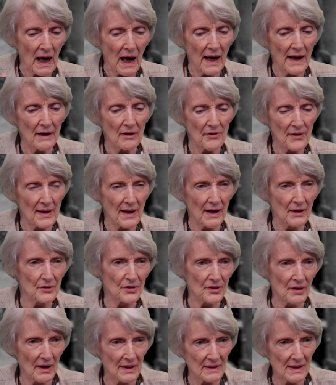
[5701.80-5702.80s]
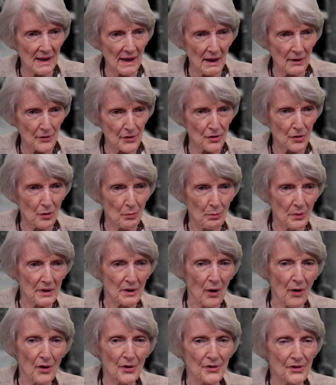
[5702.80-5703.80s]
hire the outside counsel but
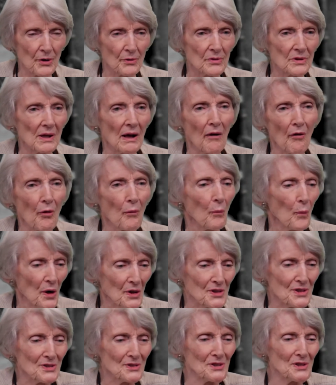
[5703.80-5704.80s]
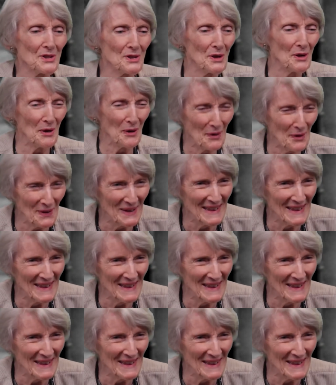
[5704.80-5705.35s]
also tell them what to do,